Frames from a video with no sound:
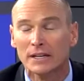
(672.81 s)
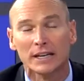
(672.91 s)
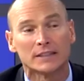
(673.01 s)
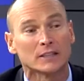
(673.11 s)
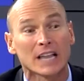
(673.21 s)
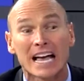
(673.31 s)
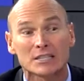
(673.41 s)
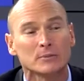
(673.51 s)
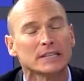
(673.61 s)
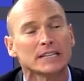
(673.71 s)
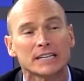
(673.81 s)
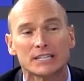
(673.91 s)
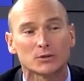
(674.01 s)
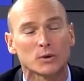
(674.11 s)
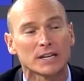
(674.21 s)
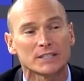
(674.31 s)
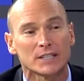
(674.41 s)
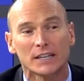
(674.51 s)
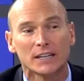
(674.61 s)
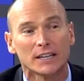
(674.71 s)
At the last minute, he switched.
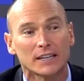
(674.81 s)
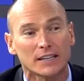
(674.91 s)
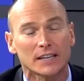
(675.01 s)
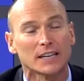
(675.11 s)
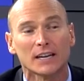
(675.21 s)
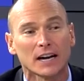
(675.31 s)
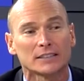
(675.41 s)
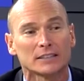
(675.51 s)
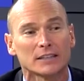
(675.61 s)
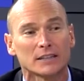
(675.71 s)
He got